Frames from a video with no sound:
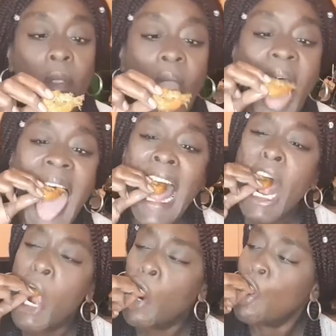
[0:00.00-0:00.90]
I didn't
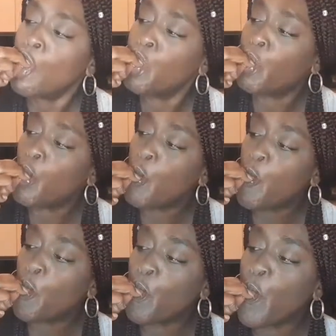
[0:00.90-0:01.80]
know they charged me
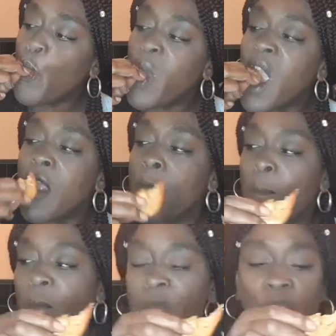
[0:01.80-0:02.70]
extra for
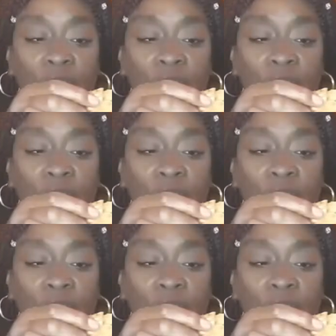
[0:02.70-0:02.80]
tomatoes.